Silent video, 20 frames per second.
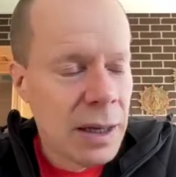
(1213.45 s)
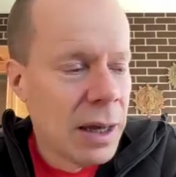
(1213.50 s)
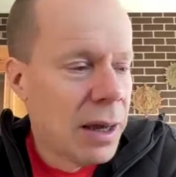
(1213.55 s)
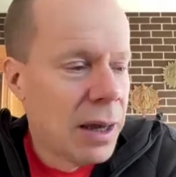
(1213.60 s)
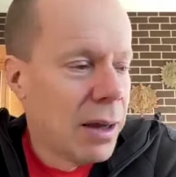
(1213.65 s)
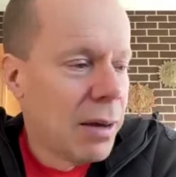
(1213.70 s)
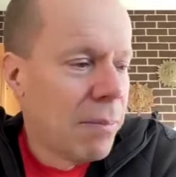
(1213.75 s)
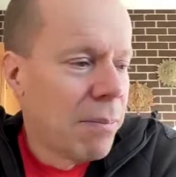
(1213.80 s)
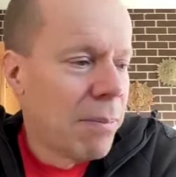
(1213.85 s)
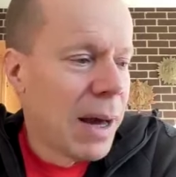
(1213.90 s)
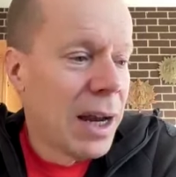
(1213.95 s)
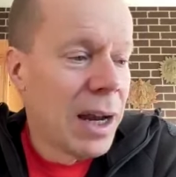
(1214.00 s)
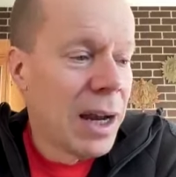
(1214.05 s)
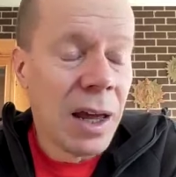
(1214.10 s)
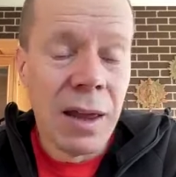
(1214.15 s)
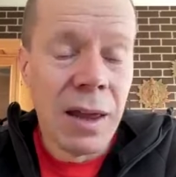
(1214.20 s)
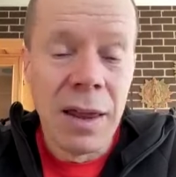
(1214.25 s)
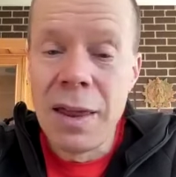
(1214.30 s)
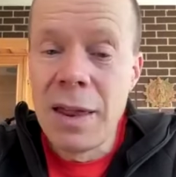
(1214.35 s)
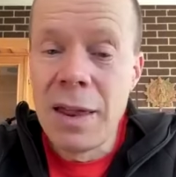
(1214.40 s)

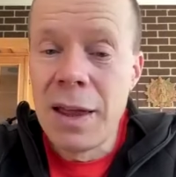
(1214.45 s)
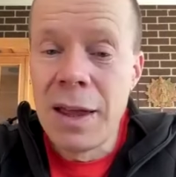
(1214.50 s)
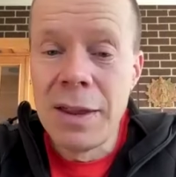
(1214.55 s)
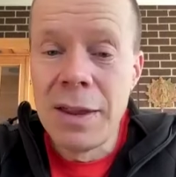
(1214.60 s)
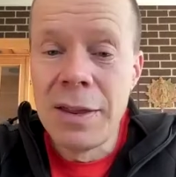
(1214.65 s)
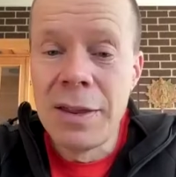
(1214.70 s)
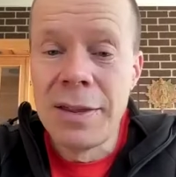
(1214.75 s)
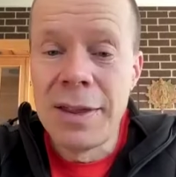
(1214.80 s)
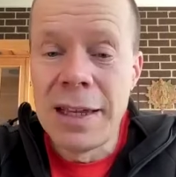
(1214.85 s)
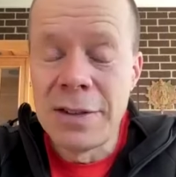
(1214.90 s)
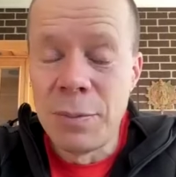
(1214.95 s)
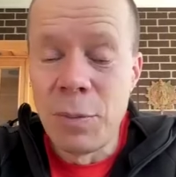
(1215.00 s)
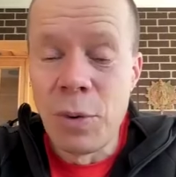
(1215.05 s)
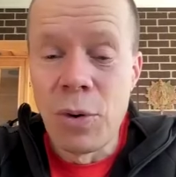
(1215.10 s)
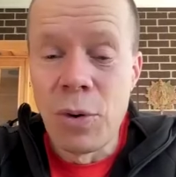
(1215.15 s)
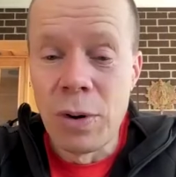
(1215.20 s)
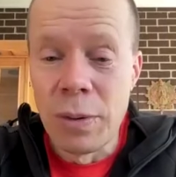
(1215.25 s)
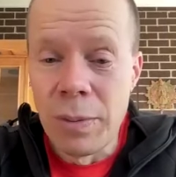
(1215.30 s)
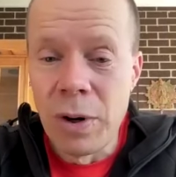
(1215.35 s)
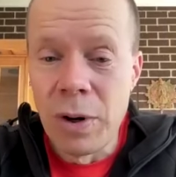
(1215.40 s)
But there's
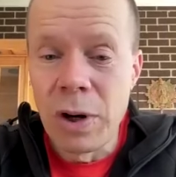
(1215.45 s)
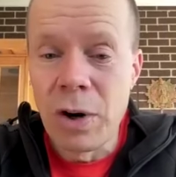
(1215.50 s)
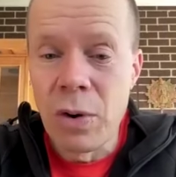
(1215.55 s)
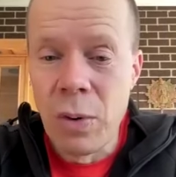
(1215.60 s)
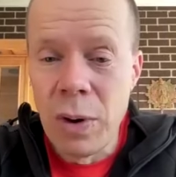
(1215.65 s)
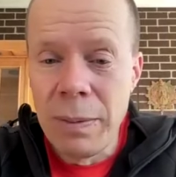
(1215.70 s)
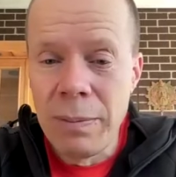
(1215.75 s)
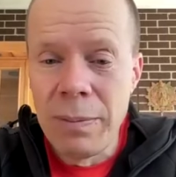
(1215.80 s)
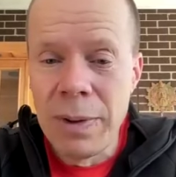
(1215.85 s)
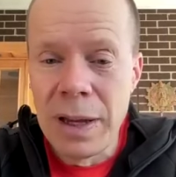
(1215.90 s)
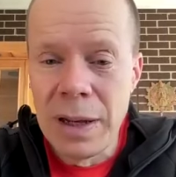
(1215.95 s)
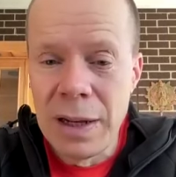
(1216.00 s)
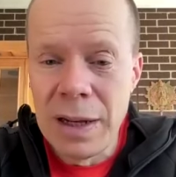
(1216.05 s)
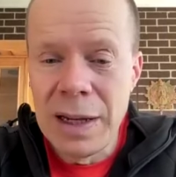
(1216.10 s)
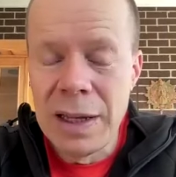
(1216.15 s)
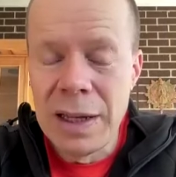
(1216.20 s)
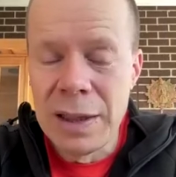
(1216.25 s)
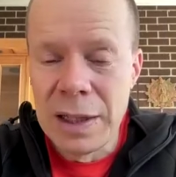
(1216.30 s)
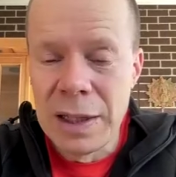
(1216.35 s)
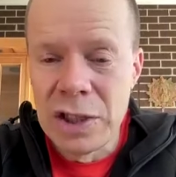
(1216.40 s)
more and more equipment
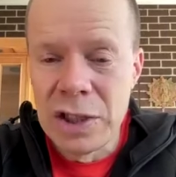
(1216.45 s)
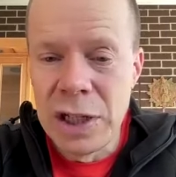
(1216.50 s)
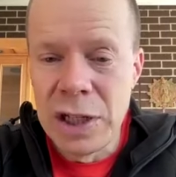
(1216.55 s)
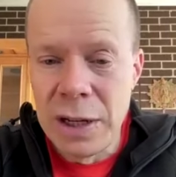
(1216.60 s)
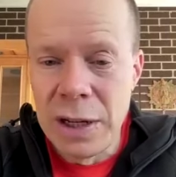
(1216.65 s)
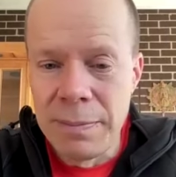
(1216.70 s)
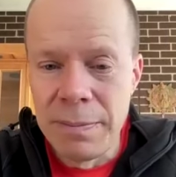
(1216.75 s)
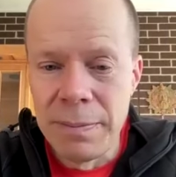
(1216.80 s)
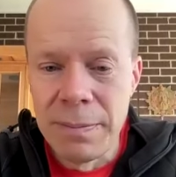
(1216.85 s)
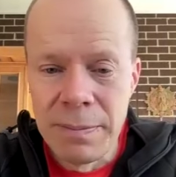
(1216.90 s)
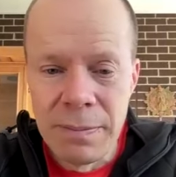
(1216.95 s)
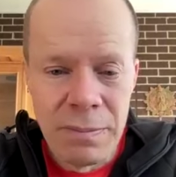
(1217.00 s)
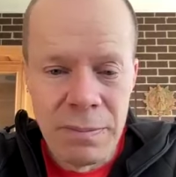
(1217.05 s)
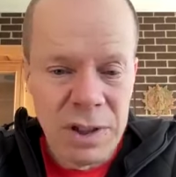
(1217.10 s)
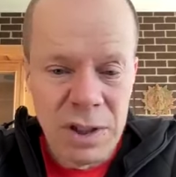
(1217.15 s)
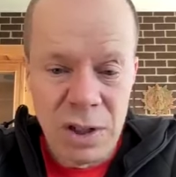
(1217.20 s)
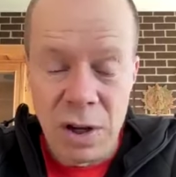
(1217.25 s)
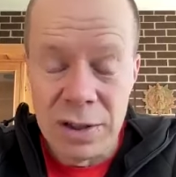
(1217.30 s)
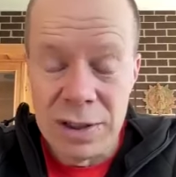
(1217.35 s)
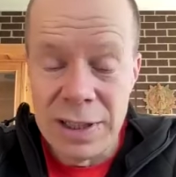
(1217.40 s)
in the gym.
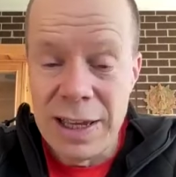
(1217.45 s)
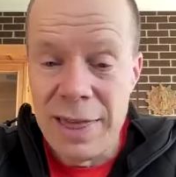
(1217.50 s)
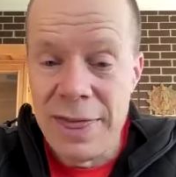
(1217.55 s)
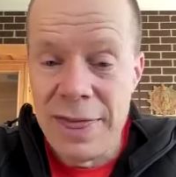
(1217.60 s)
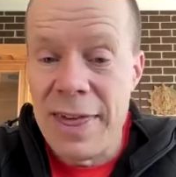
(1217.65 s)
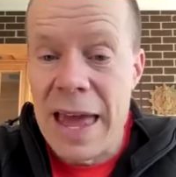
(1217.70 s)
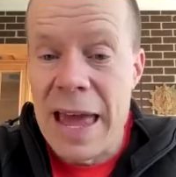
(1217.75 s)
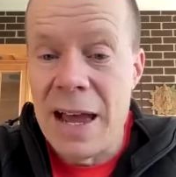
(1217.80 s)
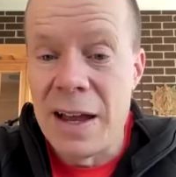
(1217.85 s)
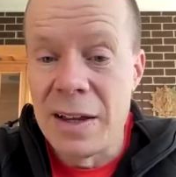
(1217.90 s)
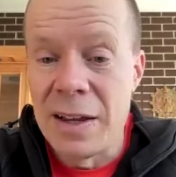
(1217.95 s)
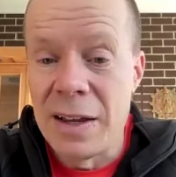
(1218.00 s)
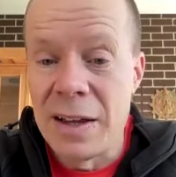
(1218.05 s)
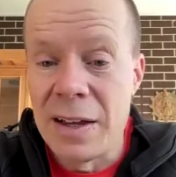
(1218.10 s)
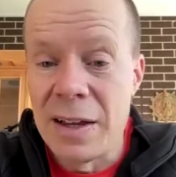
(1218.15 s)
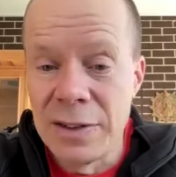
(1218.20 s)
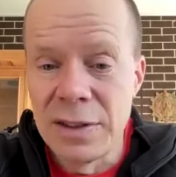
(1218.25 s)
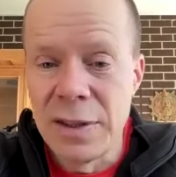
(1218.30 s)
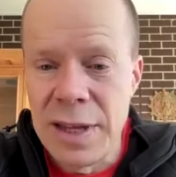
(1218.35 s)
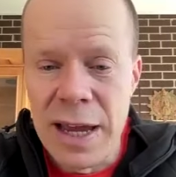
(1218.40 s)
It's costing
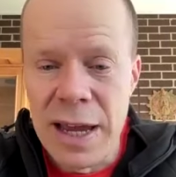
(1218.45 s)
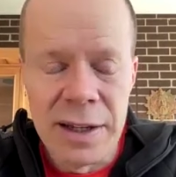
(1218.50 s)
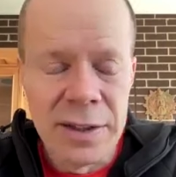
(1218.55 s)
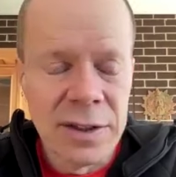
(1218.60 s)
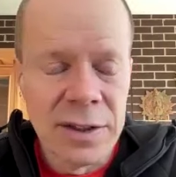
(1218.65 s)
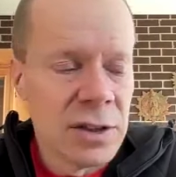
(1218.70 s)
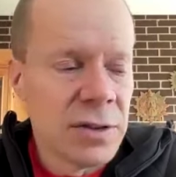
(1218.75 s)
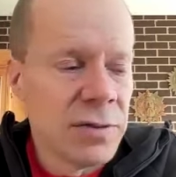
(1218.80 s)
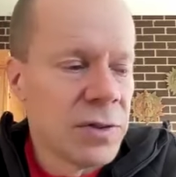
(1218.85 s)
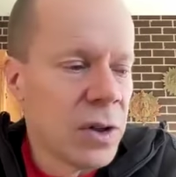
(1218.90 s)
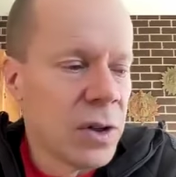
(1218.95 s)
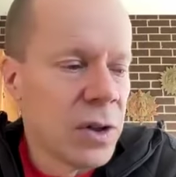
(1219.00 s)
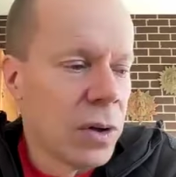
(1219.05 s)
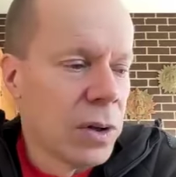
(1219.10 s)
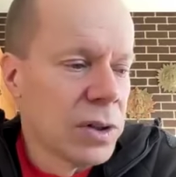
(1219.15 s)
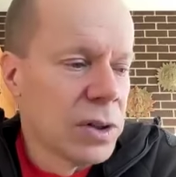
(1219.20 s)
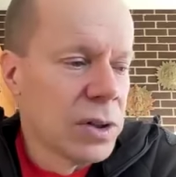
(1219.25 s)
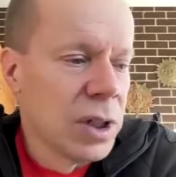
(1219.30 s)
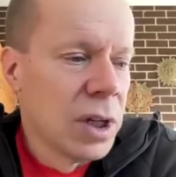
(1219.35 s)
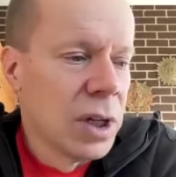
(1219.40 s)
thousands and thousands of
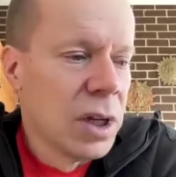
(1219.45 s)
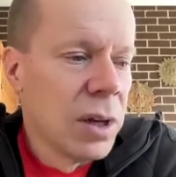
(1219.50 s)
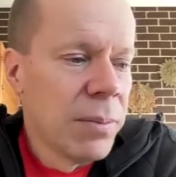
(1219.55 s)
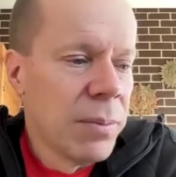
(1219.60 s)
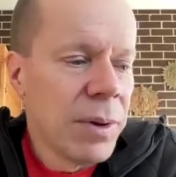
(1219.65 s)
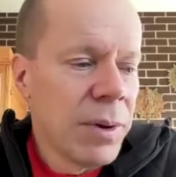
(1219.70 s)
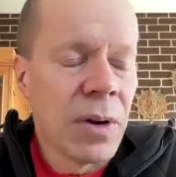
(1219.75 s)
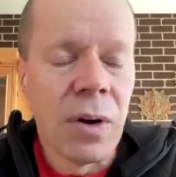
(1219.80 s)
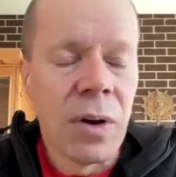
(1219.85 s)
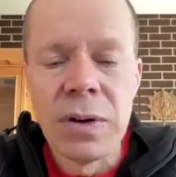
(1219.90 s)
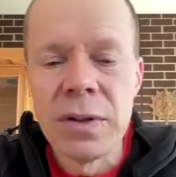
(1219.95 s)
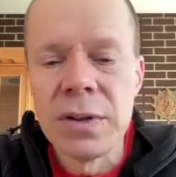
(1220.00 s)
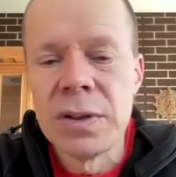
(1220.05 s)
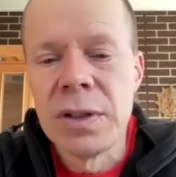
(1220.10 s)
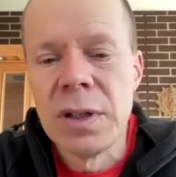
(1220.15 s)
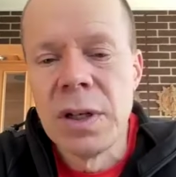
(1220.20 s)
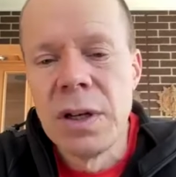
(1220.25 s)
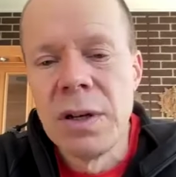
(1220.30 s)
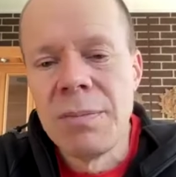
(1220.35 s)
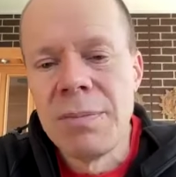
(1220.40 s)
dollars
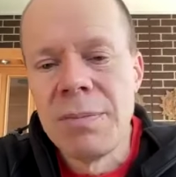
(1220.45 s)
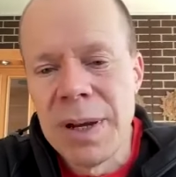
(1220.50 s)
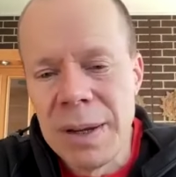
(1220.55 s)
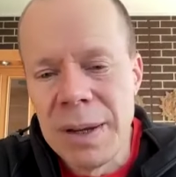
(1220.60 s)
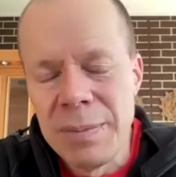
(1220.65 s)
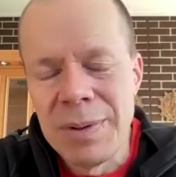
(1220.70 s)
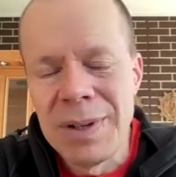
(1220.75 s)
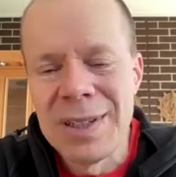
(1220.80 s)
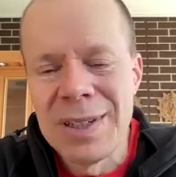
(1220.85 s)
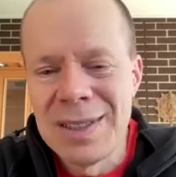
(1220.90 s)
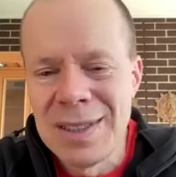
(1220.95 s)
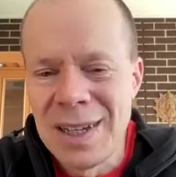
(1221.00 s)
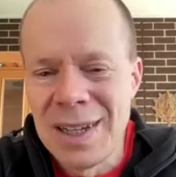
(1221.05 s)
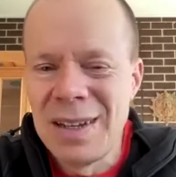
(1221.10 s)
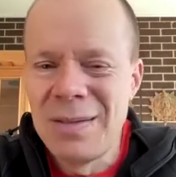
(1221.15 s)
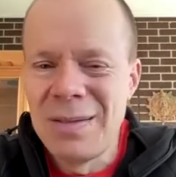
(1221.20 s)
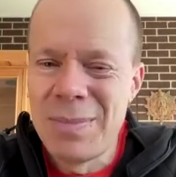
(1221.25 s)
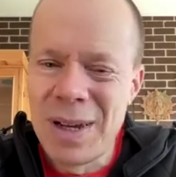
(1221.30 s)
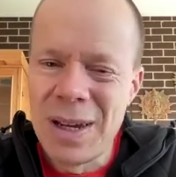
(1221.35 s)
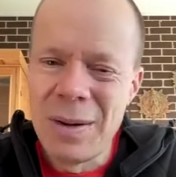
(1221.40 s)
because people are
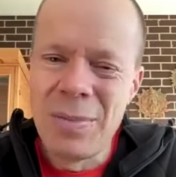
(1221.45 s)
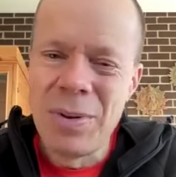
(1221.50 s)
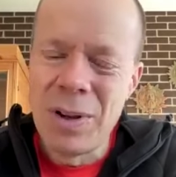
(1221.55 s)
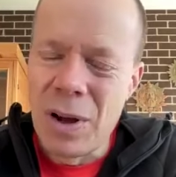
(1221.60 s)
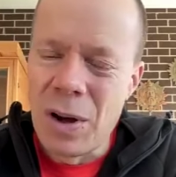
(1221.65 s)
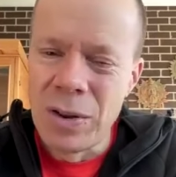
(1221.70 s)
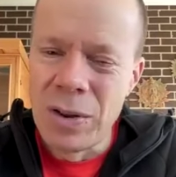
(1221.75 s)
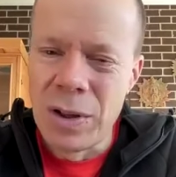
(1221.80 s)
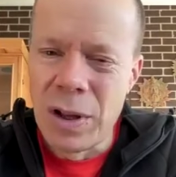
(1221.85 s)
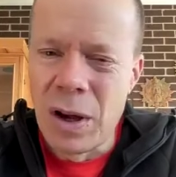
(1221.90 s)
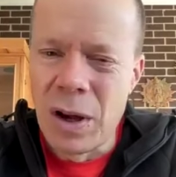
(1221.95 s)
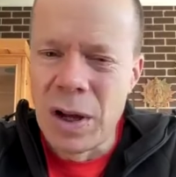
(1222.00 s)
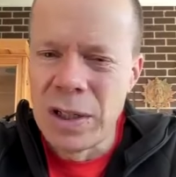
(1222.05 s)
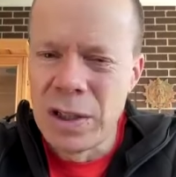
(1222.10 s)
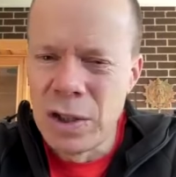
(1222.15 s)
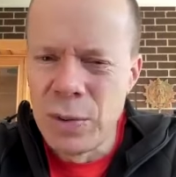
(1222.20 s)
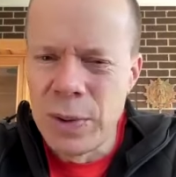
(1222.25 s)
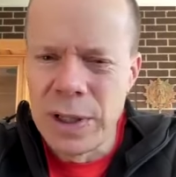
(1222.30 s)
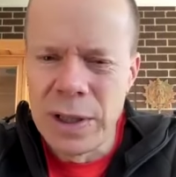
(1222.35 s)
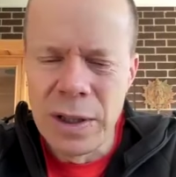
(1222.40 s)
seeing people
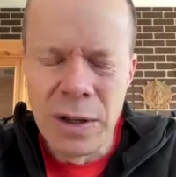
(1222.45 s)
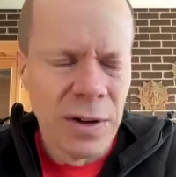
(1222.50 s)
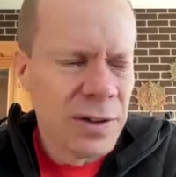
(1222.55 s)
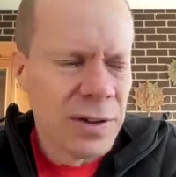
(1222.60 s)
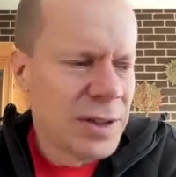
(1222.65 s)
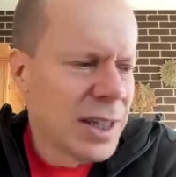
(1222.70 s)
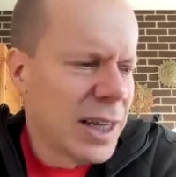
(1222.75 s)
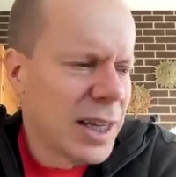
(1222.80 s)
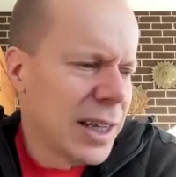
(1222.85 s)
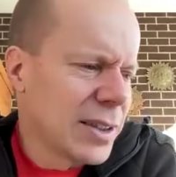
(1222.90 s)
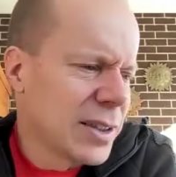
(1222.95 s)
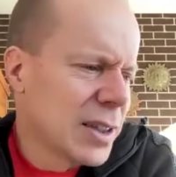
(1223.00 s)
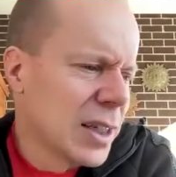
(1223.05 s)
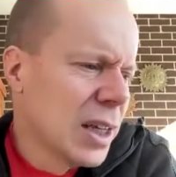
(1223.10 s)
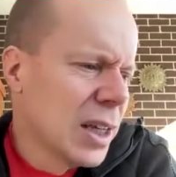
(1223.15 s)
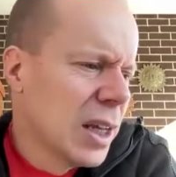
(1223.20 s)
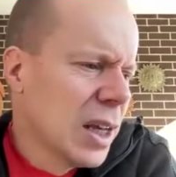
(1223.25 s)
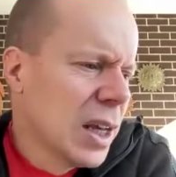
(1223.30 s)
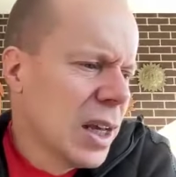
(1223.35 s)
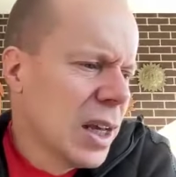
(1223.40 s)
online doing those things.